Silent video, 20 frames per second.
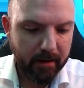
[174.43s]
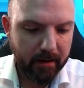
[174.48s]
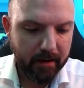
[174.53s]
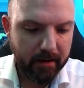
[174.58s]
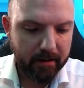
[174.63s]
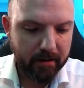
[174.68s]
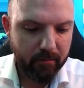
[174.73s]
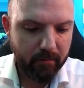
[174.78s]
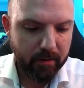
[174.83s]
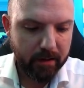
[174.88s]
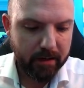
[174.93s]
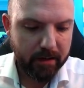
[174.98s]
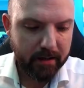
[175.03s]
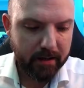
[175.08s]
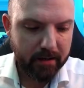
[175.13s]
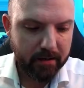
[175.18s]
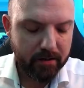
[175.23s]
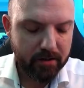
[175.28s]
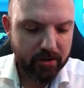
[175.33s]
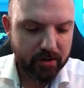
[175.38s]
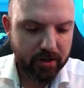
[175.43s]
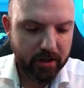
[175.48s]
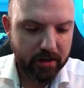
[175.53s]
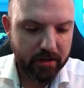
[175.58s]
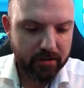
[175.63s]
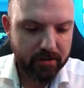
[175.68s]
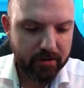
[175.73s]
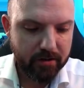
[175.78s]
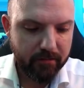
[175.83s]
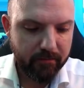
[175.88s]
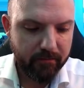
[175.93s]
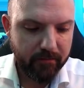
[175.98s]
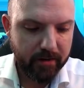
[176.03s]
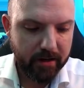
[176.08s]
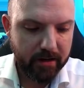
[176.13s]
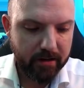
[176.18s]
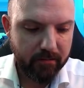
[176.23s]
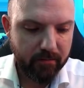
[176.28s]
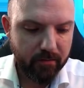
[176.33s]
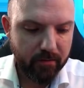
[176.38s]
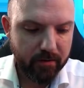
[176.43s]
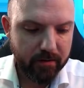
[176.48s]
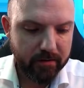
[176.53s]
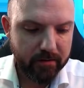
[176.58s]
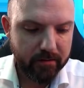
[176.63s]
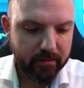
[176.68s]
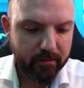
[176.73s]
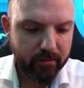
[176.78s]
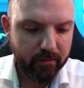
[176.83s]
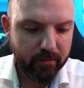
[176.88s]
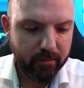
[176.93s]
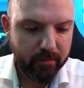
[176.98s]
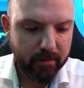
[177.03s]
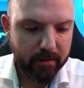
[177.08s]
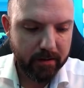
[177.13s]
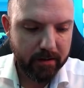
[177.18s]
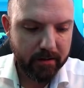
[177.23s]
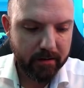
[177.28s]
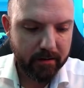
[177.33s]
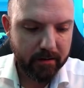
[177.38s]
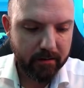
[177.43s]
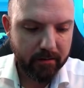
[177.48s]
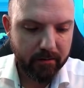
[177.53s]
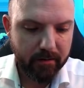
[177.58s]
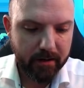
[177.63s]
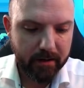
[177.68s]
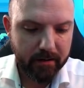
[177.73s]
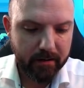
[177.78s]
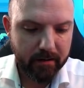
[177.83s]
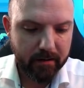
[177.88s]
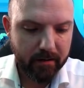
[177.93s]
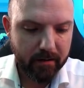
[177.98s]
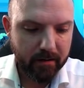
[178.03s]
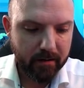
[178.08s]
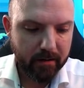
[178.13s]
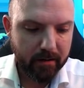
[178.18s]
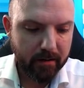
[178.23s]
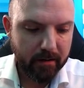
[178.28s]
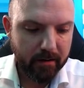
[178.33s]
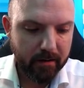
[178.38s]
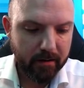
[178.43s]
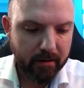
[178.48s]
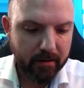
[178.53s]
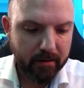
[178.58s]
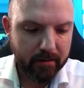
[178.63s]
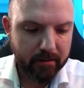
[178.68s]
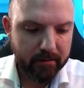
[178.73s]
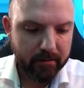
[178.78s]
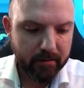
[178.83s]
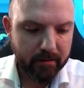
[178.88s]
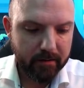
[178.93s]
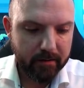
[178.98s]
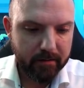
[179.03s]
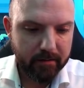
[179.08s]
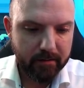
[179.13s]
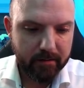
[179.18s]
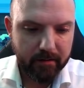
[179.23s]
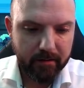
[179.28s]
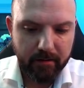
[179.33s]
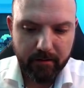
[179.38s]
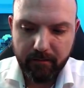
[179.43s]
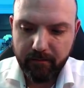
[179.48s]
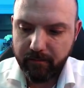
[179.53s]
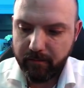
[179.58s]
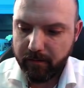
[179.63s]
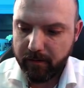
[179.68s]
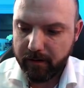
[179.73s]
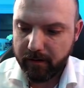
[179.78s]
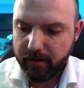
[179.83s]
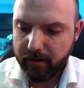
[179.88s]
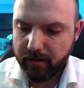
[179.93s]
And then we can change the favorites toolbar, right? Let's see if we're,